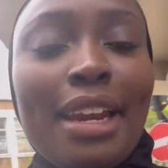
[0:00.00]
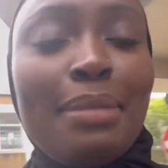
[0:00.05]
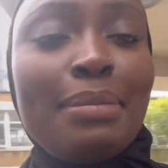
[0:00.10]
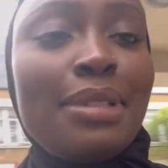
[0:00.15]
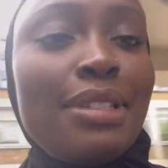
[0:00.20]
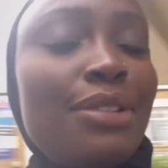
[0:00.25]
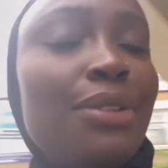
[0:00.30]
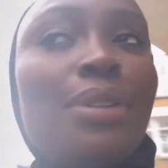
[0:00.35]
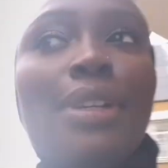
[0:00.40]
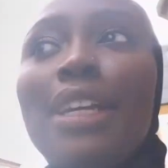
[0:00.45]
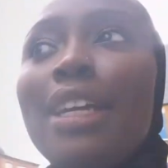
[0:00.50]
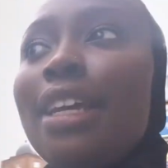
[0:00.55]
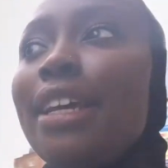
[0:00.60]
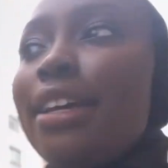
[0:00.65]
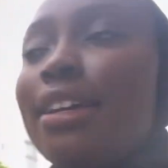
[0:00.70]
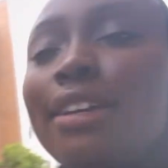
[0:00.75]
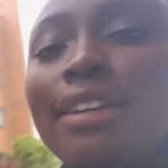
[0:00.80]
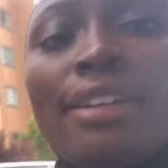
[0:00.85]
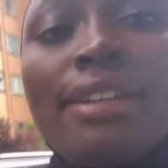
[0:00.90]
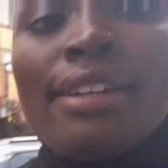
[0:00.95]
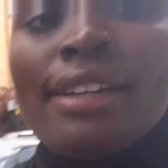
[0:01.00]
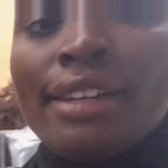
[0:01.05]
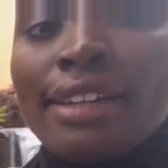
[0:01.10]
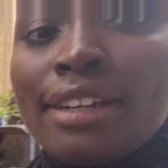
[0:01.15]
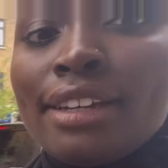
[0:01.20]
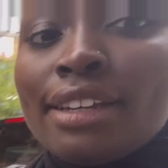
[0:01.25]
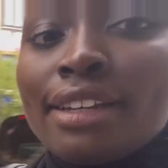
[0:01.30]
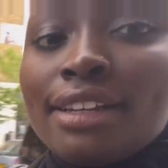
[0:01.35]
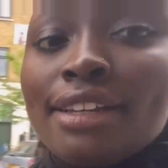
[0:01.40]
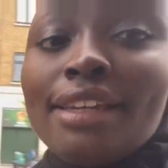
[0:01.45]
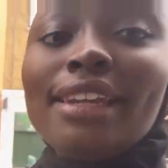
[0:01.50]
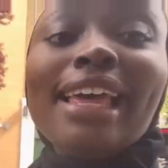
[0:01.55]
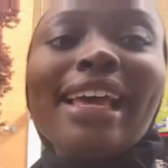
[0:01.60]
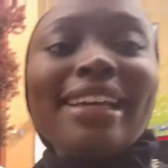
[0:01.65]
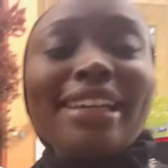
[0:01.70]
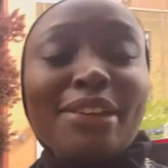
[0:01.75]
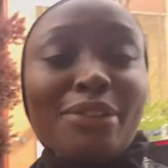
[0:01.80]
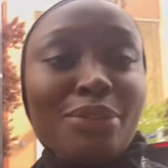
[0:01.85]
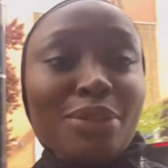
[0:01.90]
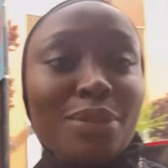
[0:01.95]
I'm still here.
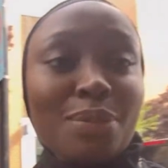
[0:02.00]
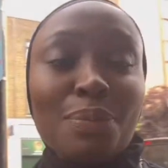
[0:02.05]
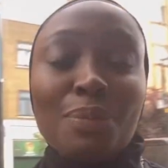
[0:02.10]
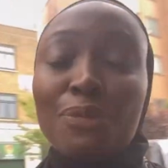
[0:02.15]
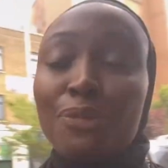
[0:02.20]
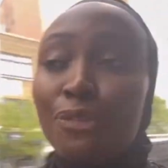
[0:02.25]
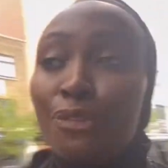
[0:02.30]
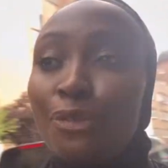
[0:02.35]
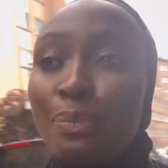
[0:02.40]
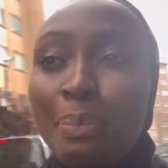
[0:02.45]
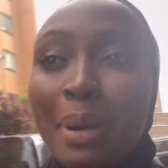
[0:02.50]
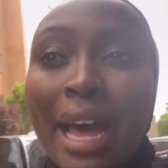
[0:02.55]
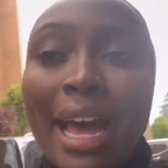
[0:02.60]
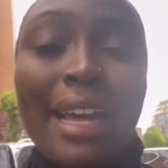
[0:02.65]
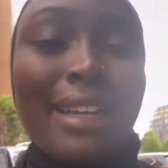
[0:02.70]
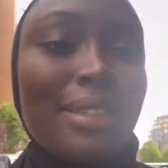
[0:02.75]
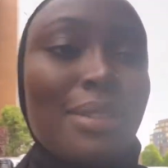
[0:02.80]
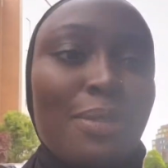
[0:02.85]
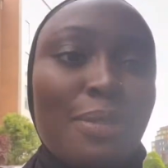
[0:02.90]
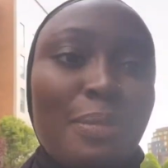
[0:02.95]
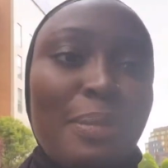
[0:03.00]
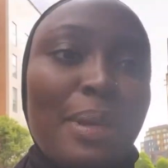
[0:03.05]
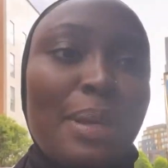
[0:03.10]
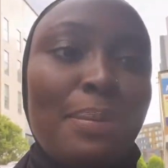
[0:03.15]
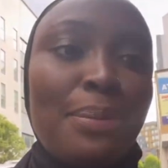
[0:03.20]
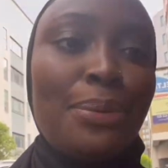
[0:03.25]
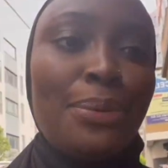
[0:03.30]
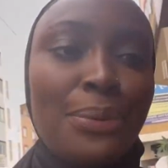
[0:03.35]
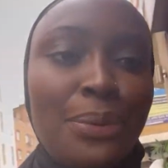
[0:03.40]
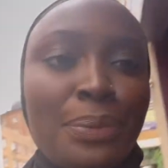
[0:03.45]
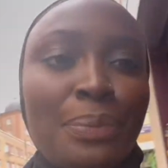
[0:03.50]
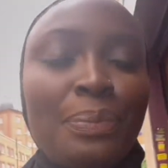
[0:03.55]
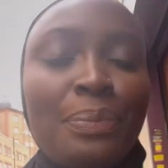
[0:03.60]
Like, packs of people.